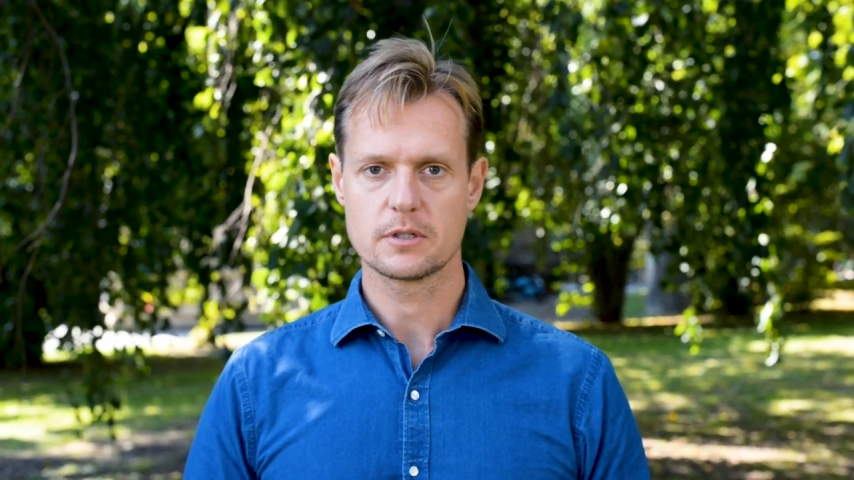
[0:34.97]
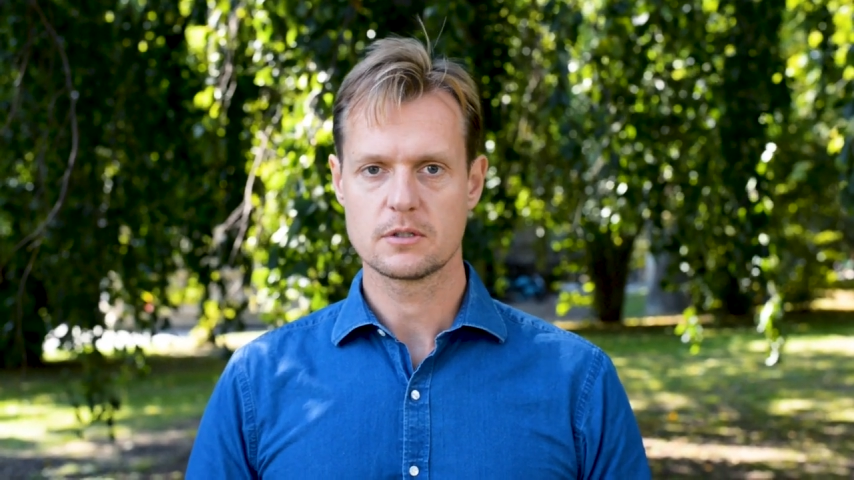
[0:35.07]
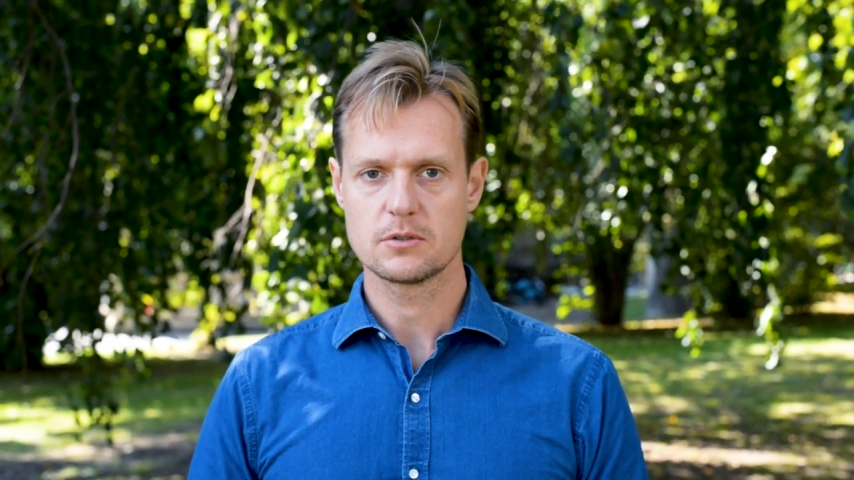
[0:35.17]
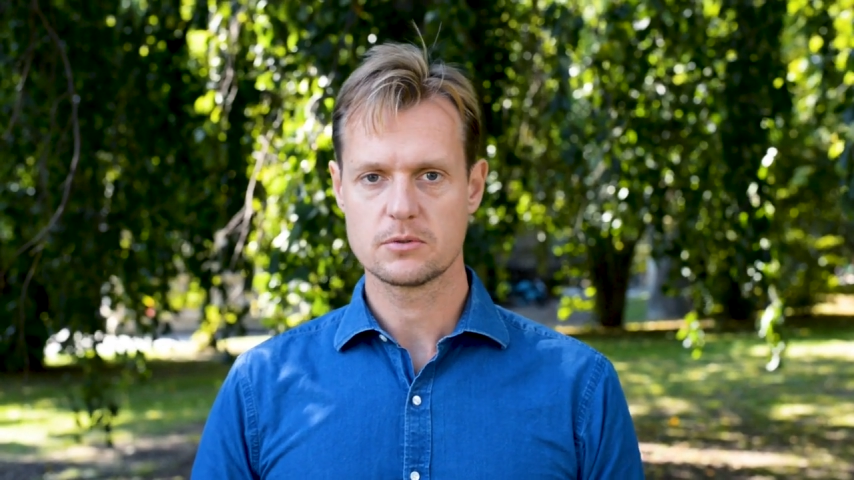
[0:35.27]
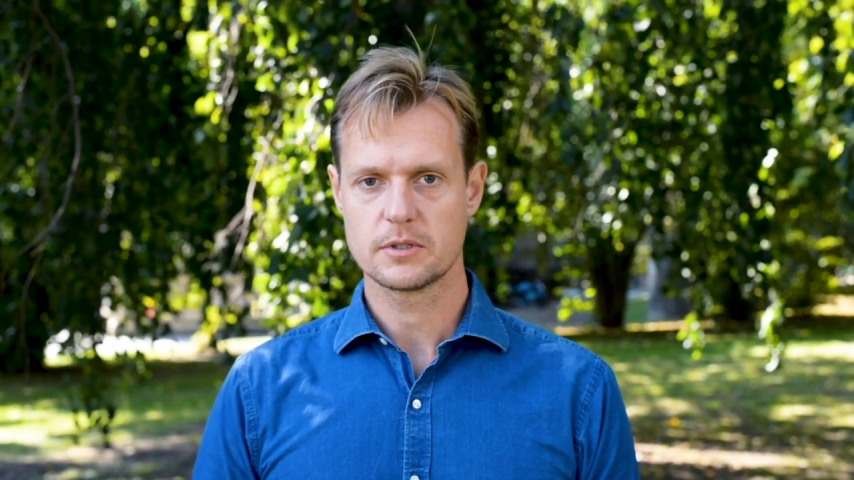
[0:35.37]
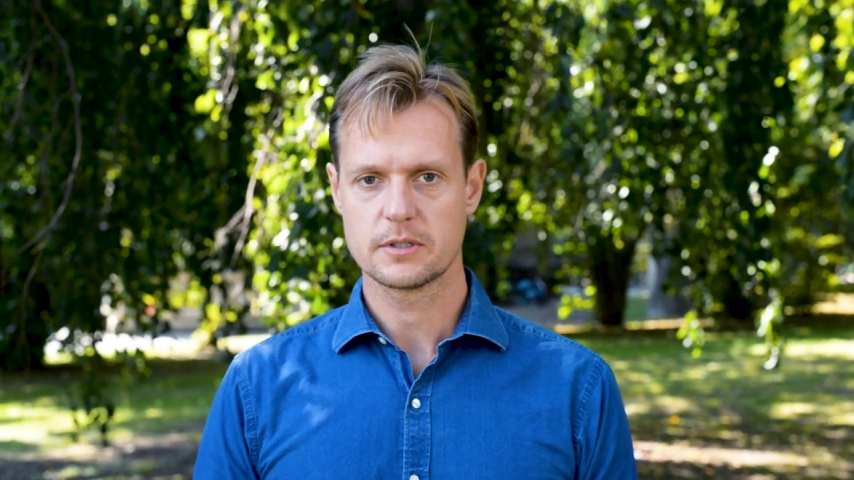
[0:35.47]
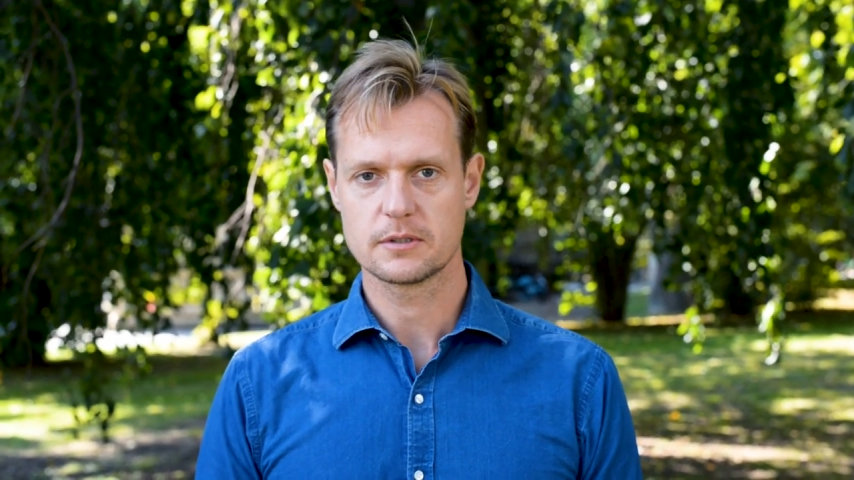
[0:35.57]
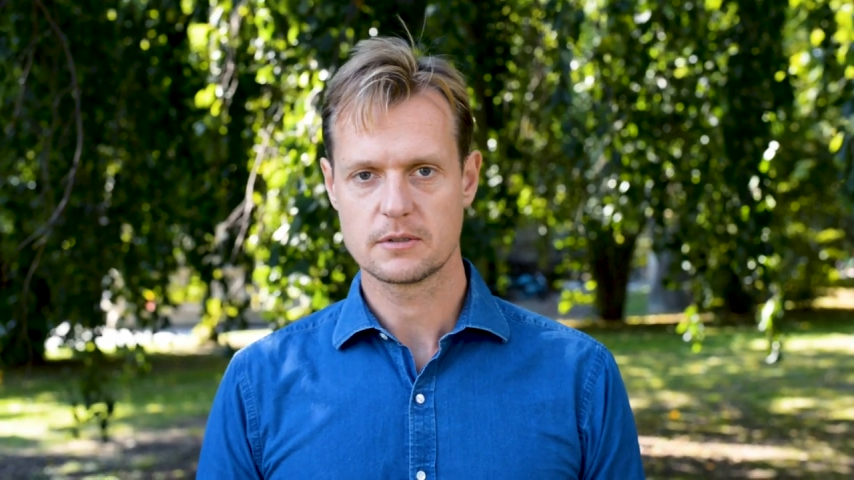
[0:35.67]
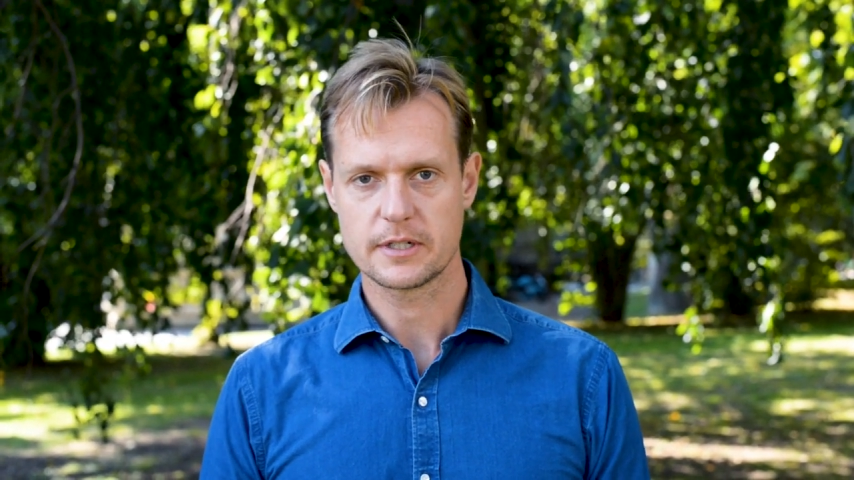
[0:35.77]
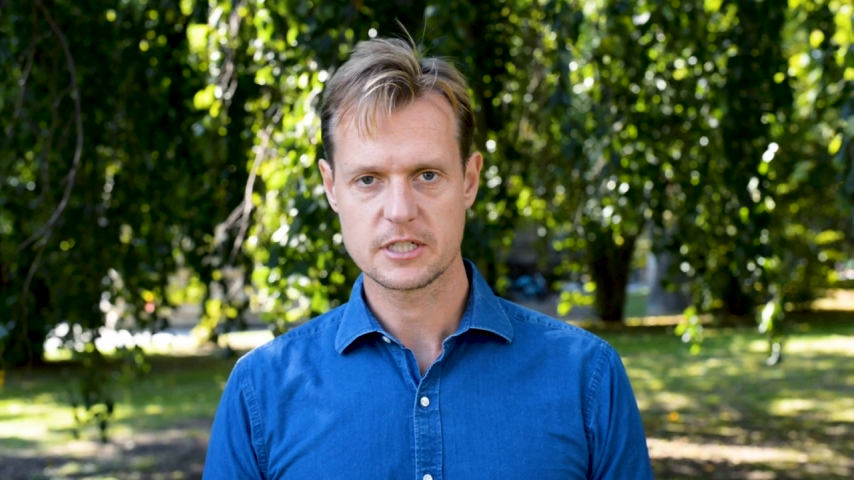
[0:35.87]
and
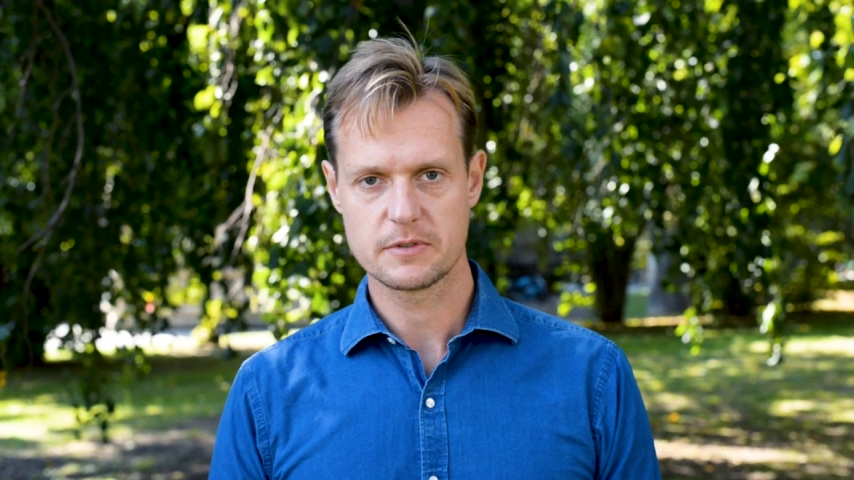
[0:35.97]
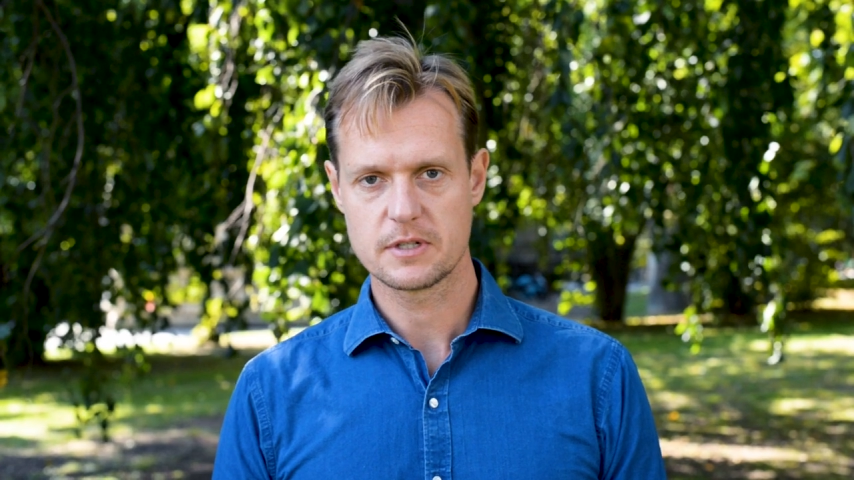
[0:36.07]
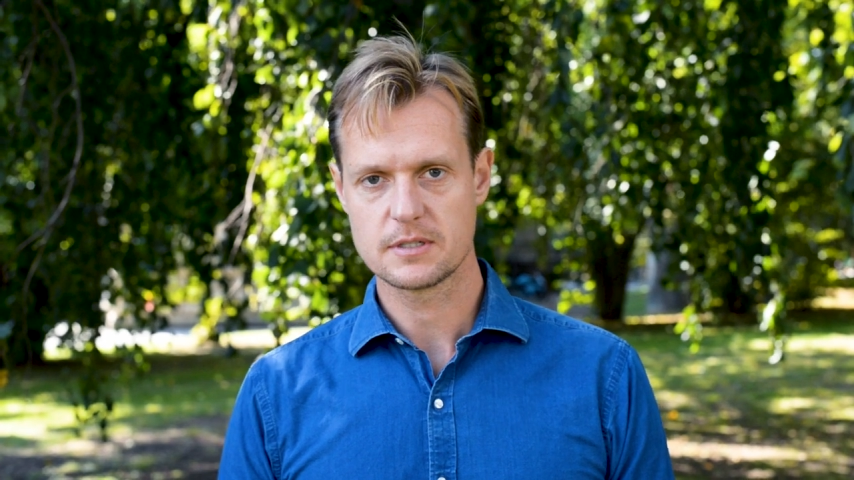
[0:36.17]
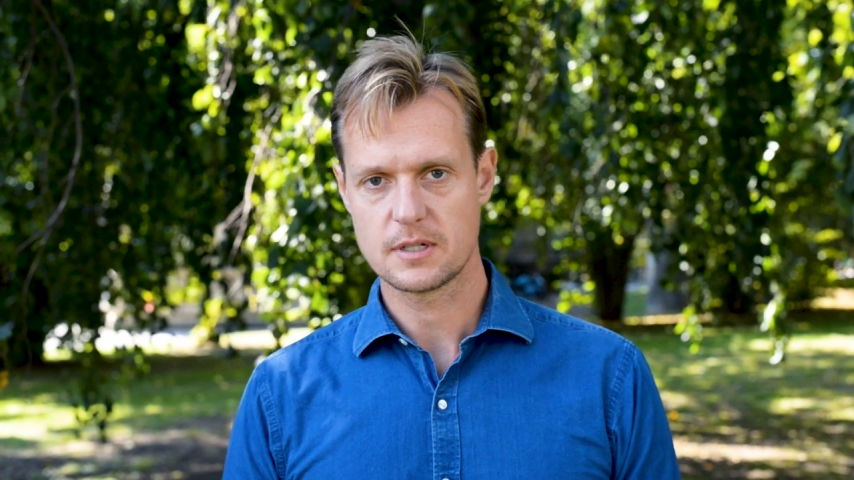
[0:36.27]
during activities